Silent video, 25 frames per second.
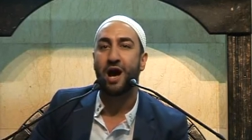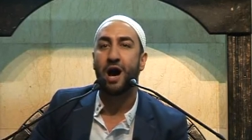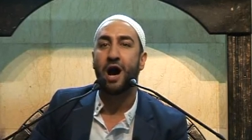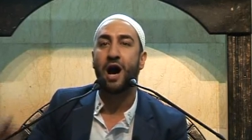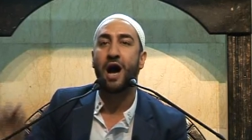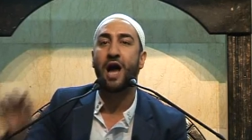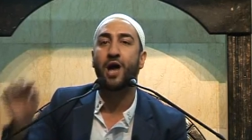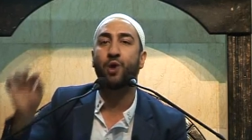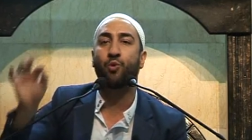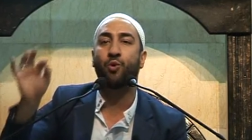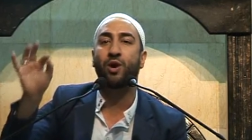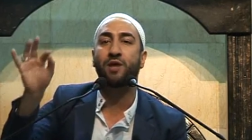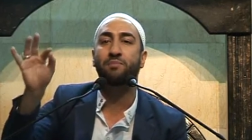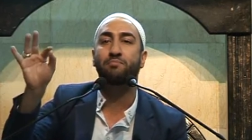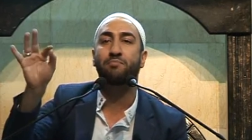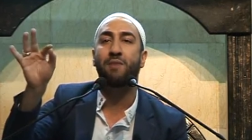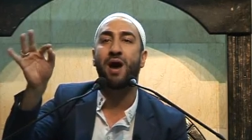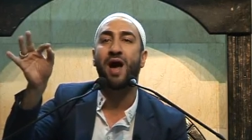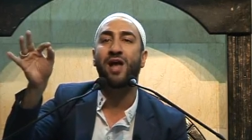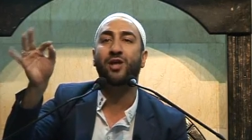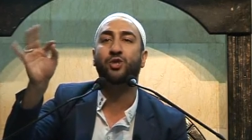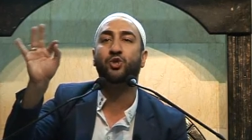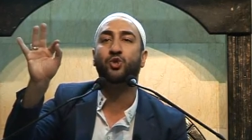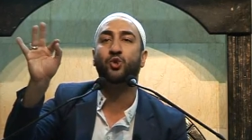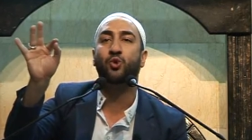I want
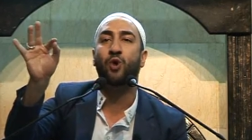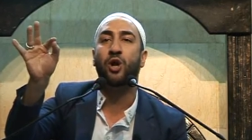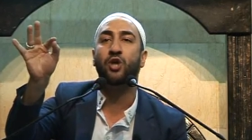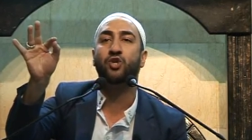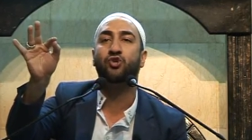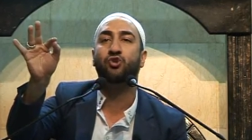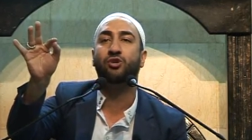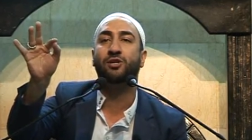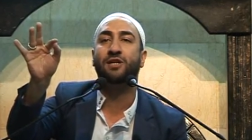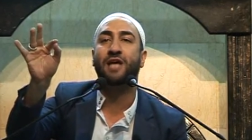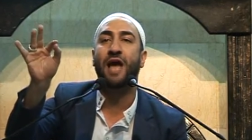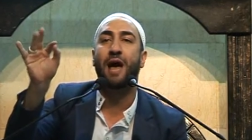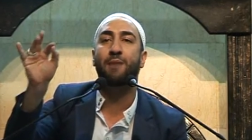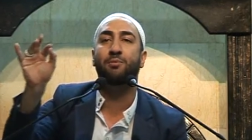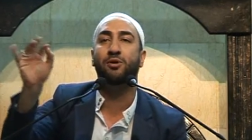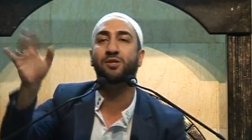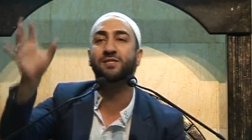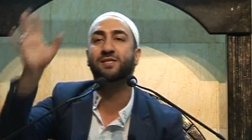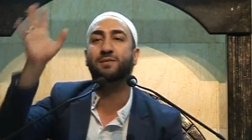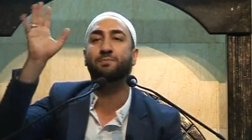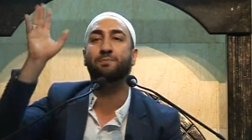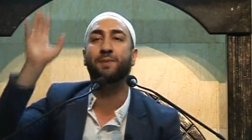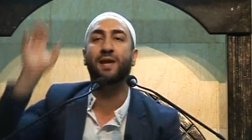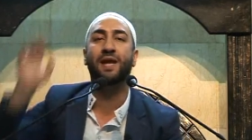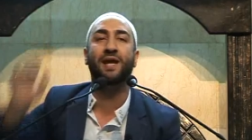my 200
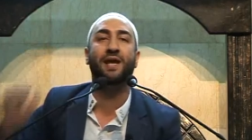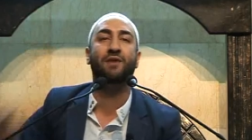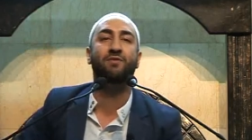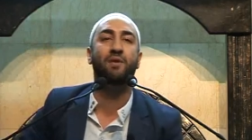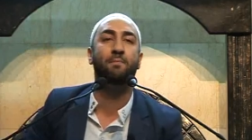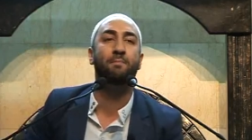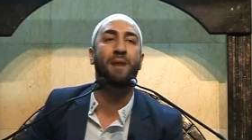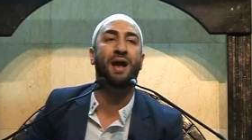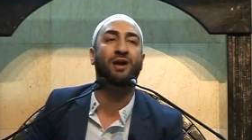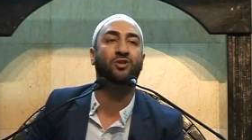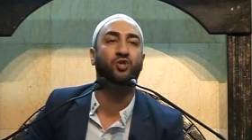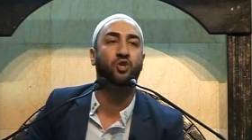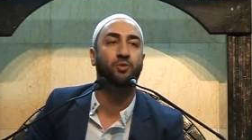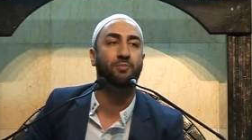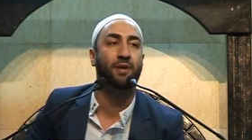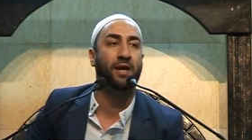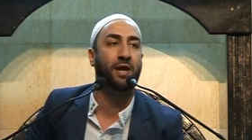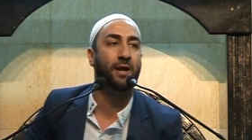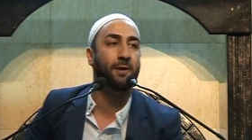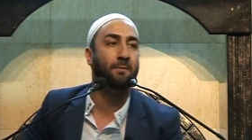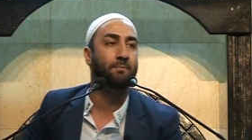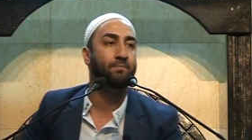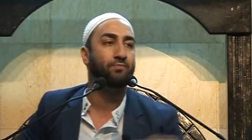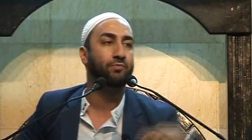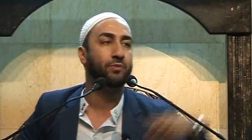camels being given back to
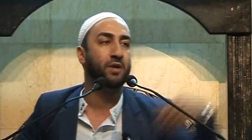me.